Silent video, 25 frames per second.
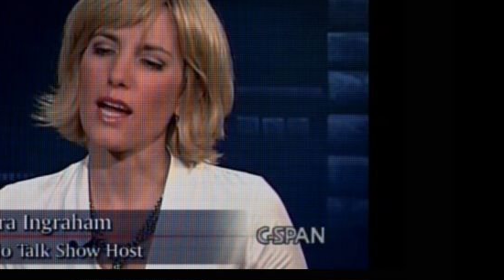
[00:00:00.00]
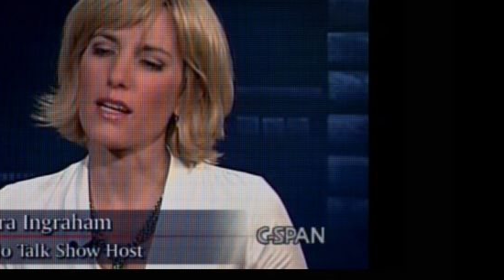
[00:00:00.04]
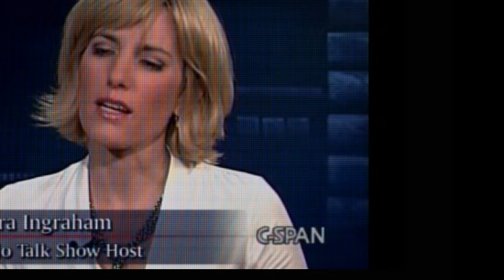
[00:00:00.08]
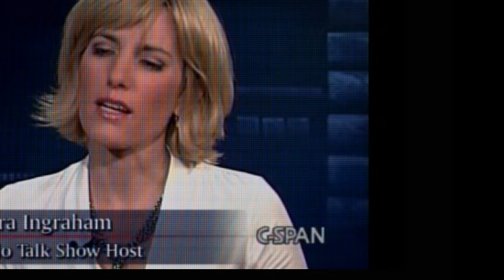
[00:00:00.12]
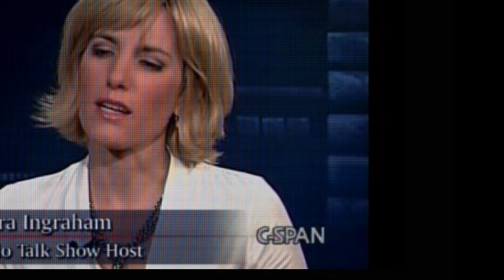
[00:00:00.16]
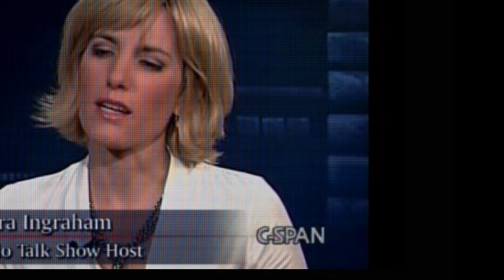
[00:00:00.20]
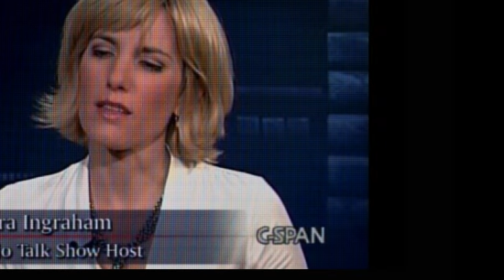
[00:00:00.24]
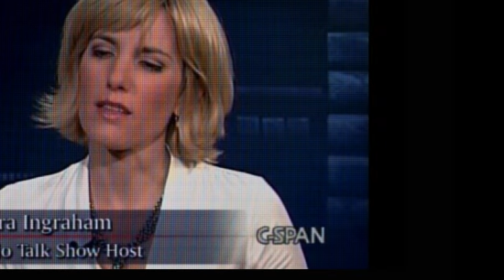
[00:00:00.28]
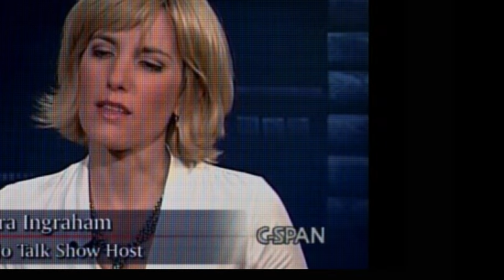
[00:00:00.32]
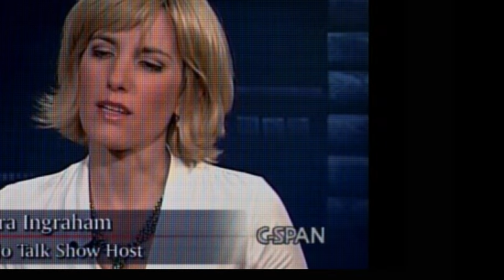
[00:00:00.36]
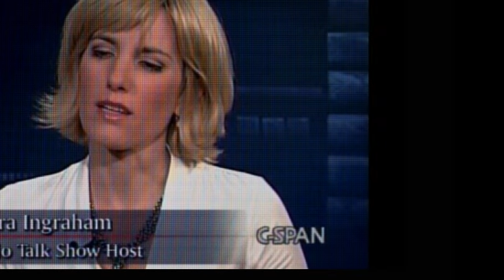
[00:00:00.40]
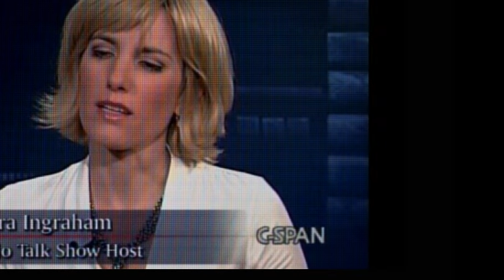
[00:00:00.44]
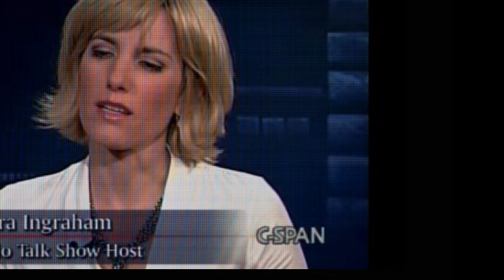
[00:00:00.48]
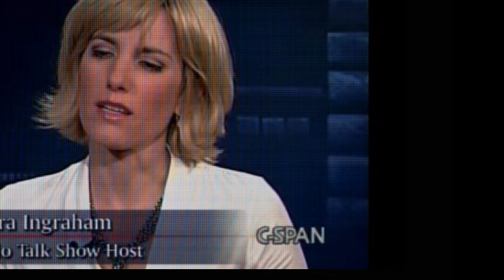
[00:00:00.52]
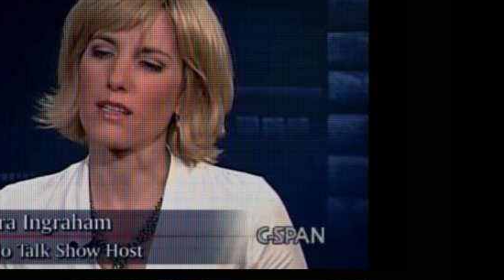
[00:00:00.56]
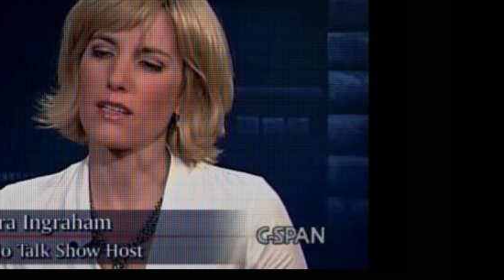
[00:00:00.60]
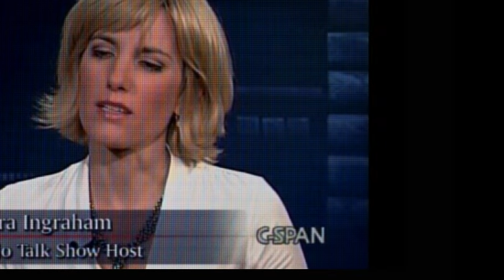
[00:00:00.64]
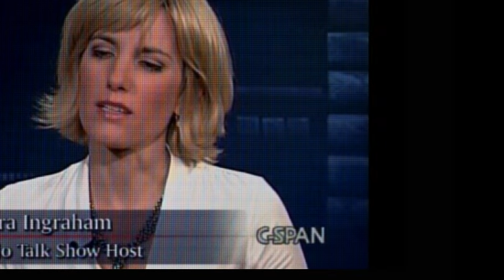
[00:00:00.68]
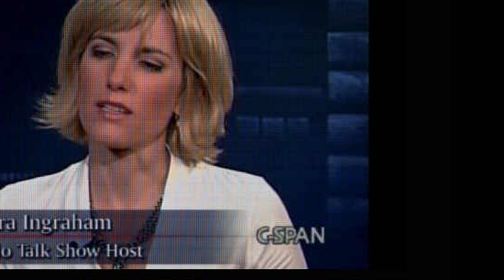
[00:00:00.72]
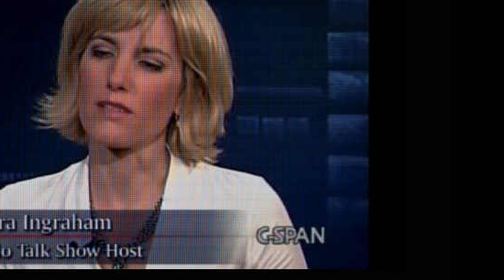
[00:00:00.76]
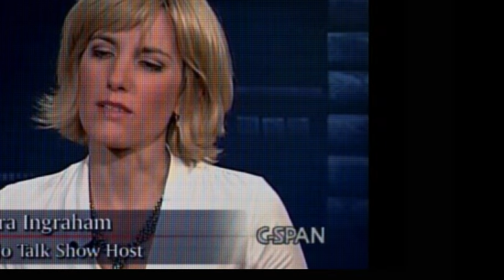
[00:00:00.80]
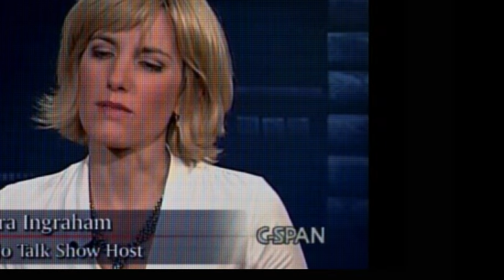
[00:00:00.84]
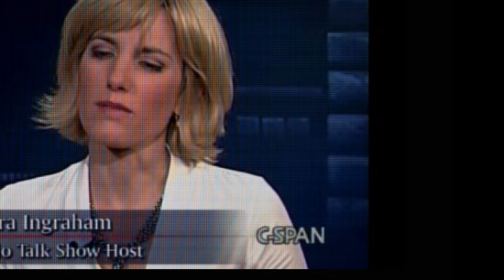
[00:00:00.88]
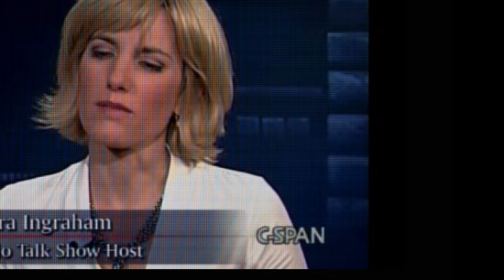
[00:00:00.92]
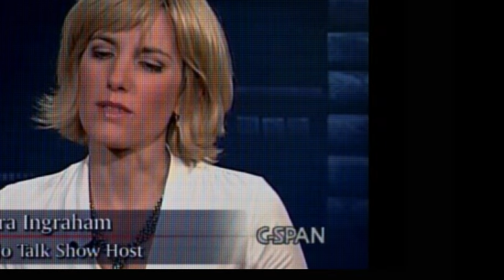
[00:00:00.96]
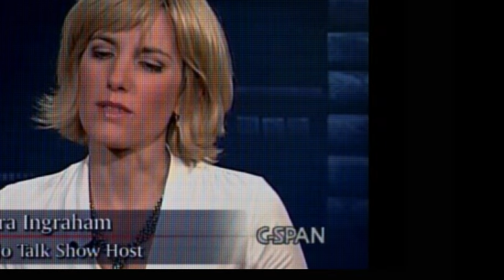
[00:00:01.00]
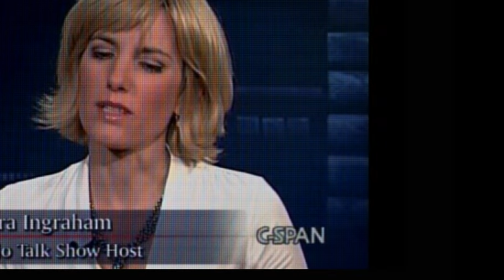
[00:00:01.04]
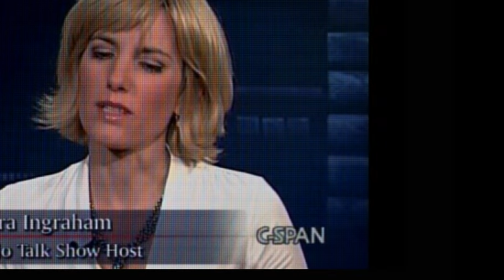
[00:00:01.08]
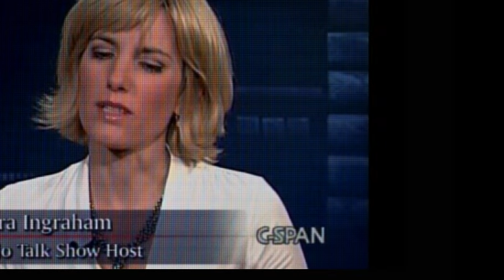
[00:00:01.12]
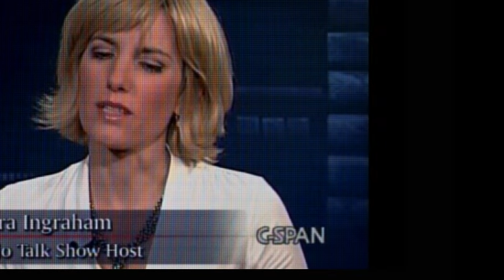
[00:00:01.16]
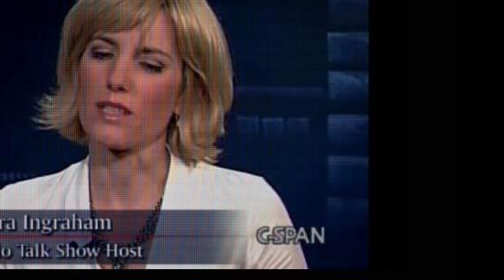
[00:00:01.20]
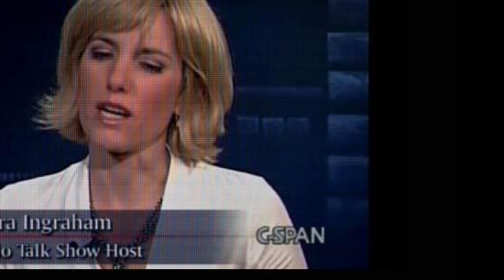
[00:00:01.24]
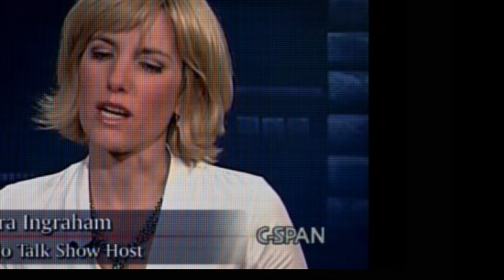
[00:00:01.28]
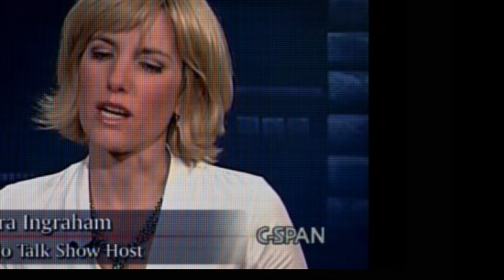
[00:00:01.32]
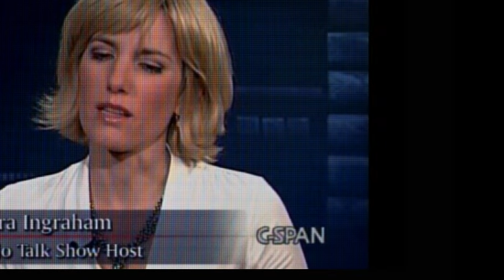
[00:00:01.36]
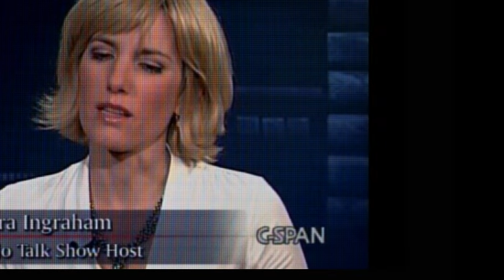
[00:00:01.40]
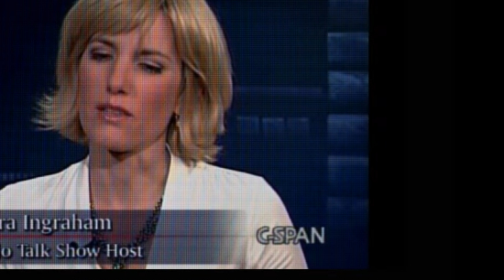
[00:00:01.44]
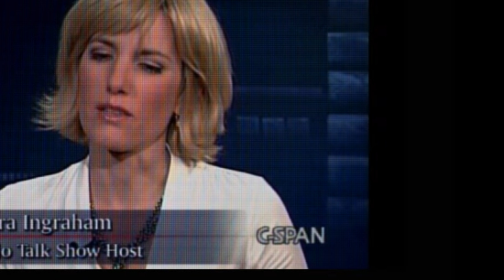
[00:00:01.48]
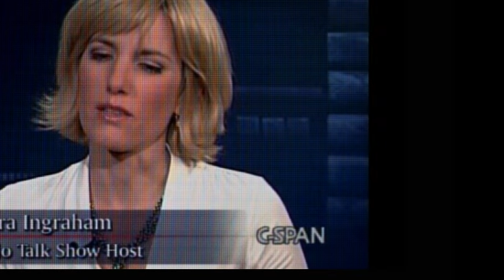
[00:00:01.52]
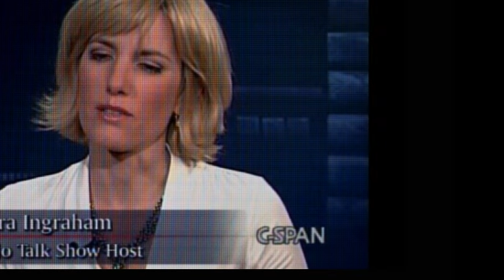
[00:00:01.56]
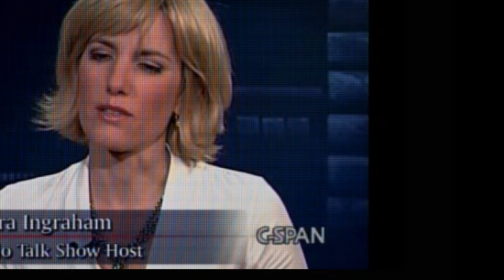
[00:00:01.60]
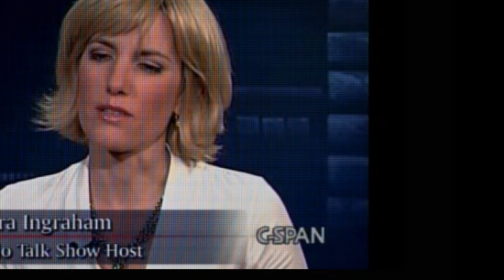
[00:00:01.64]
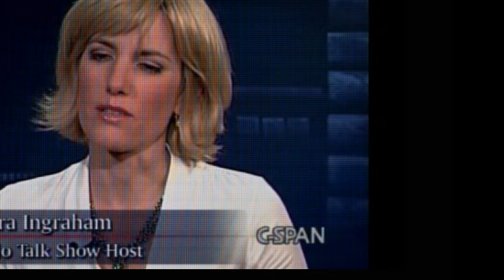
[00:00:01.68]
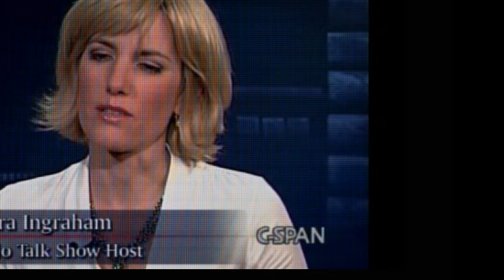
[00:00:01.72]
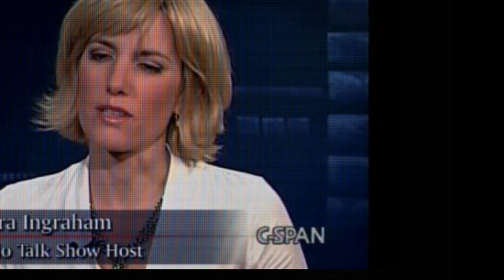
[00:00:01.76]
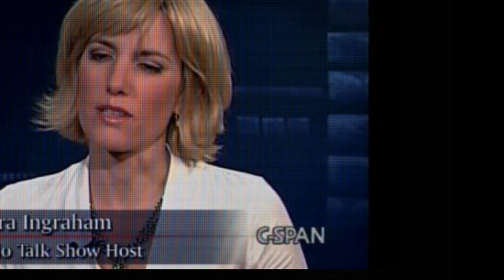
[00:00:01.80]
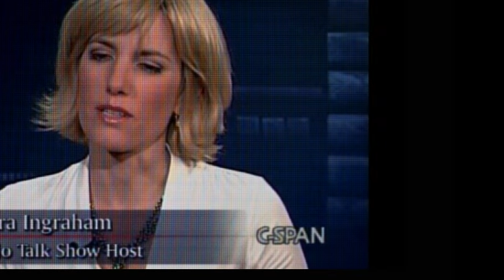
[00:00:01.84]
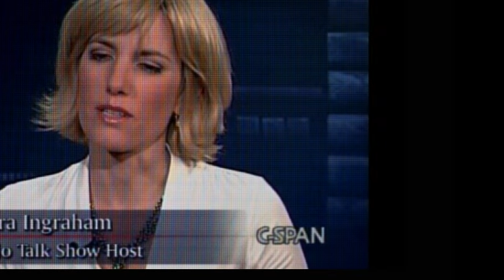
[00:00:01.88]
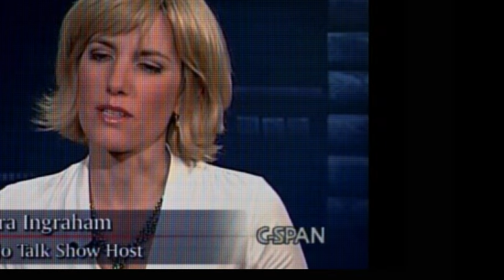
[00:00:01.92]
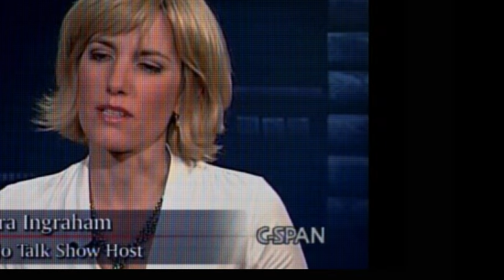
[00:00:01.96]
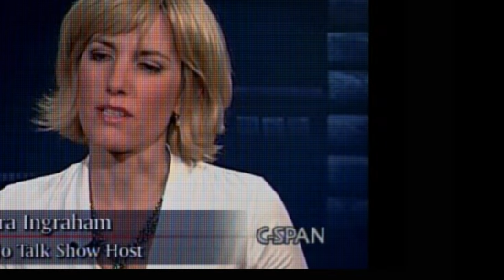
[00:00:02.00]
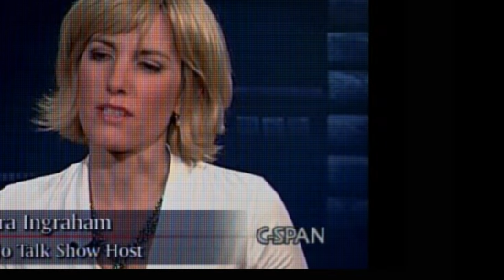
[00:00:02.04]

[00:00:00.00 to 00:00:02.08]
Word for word: I think I learned that